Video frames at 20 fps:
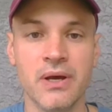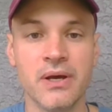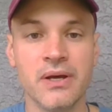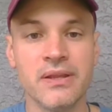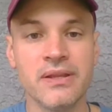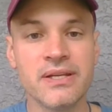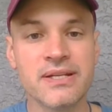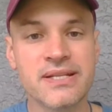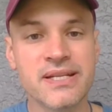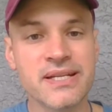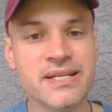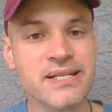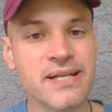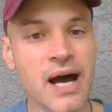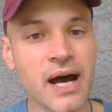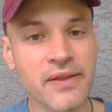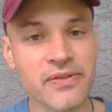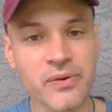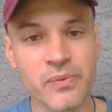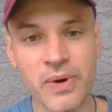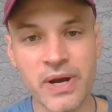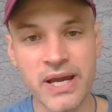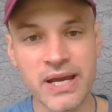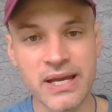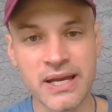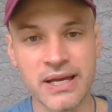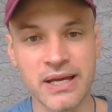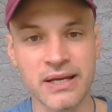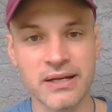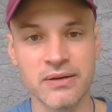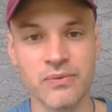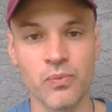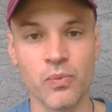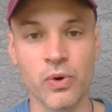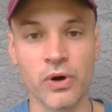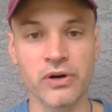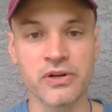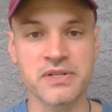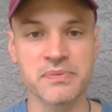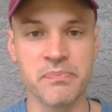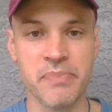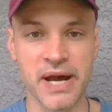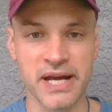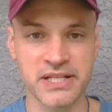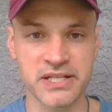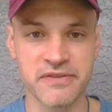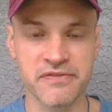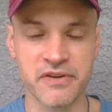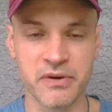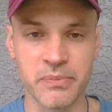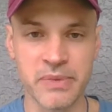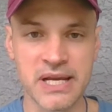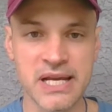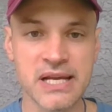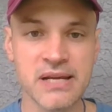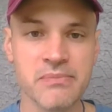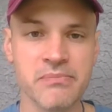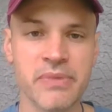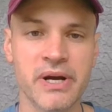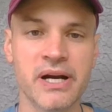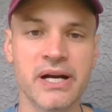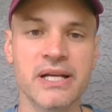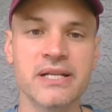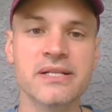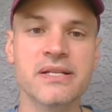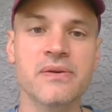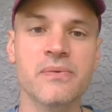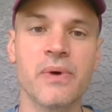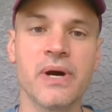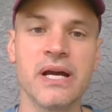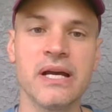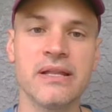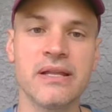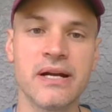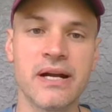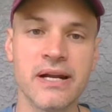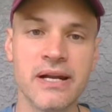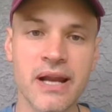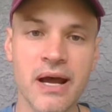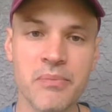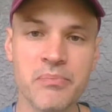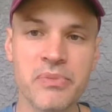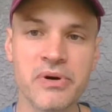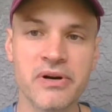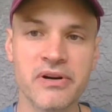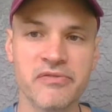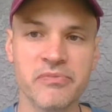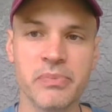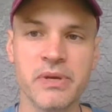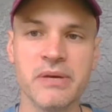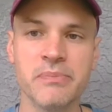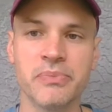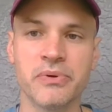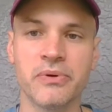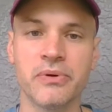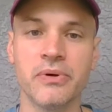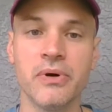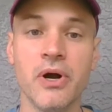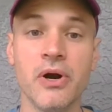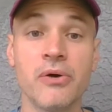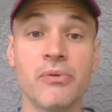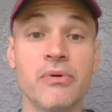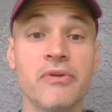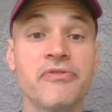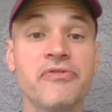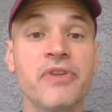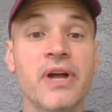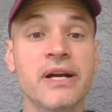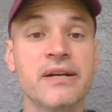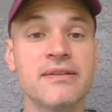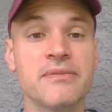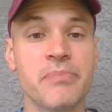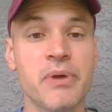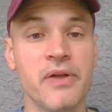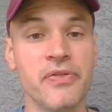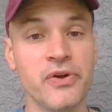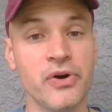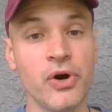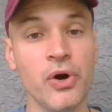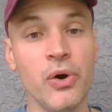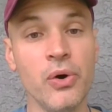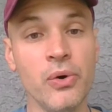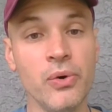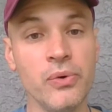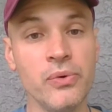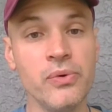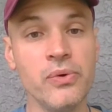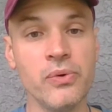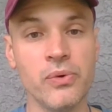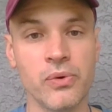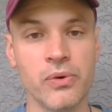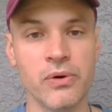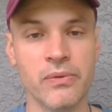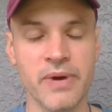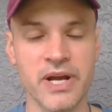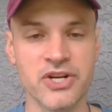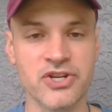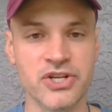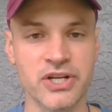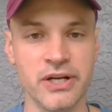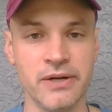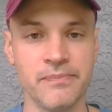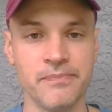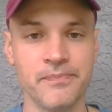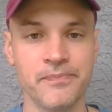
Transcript: This is not the way it works best for me, but it is the way that a number of people reflect upon their own oration.